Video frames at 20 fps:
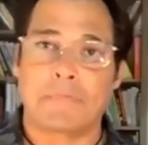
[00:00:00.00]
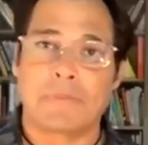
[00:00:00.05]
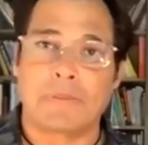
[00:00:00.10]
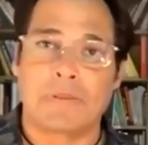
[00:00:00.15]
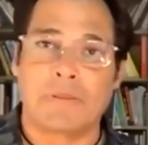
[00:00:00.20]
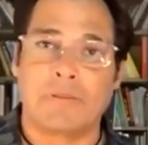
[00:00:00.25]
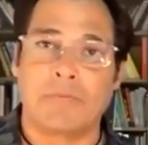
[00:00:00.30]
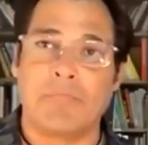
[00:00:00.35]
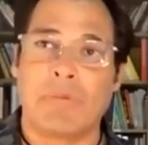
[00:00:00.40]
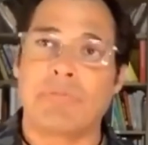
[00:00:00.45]

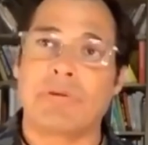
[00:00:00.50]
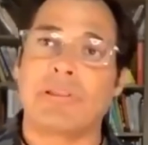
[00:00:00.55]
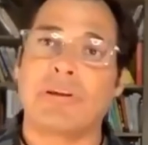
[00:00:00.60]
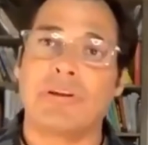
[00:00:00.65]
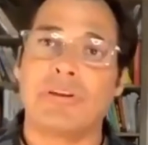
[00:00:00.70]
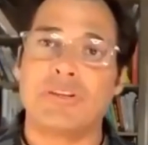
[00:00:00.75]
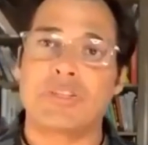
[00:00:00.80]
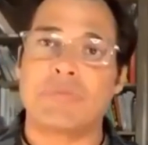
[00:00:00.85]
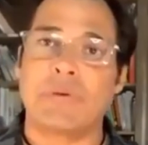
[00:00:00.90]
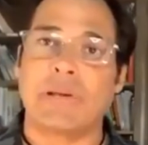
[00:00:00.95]
remember there
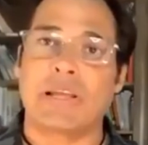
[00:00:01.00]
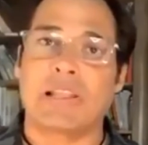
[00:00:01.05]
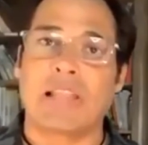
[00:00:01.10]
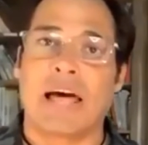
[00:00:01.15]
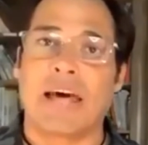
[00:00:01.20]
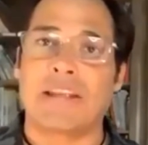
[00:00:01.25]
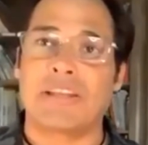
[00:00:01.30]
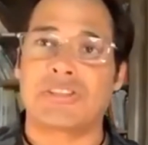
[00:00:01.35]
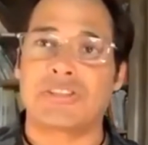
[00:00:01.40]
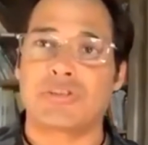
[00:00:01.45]
used to be a
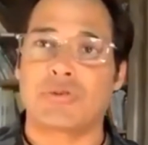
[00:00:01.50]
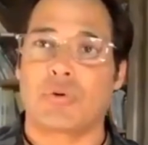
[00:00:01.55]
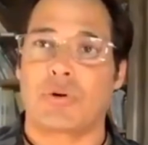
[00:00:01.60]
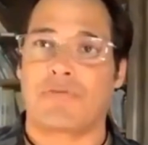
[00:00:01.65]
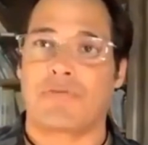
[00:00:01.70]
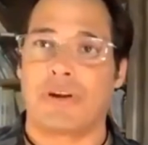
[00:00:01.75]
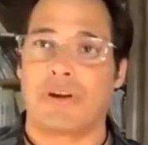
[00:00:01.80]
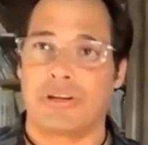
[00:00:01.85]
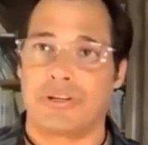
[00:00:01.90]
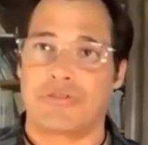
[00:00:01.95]
lot of
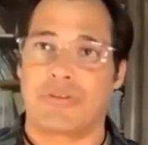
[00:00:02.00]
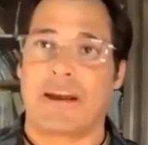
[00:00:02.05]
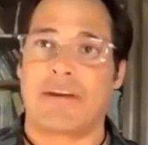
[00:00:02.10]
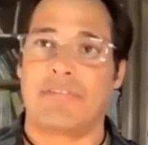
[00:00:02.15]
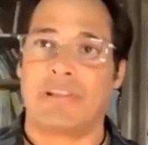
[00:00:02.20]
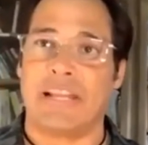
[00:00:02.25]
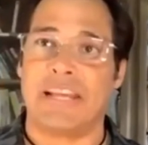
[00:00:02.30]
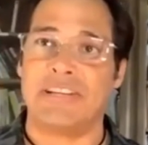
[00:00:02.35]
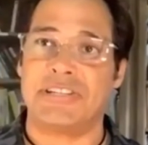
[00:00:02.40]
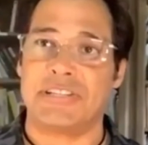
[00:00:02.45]
storefront
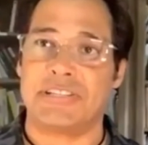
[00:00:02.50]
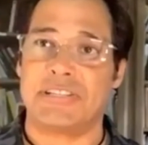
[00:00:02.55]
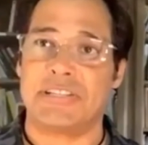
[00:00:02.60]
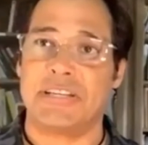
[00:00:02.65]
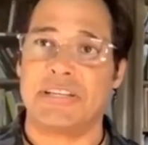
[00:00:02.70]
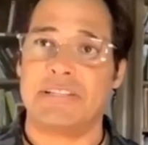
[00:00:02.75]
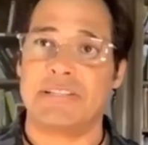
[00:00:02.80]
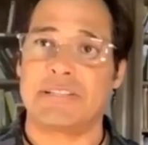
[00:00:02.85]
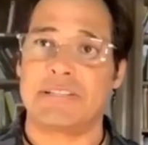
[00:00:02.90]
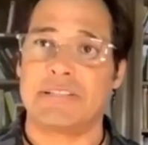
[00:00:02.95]
travel
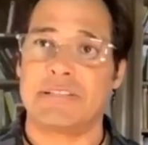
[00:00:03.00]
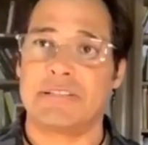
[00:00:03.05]
agencies,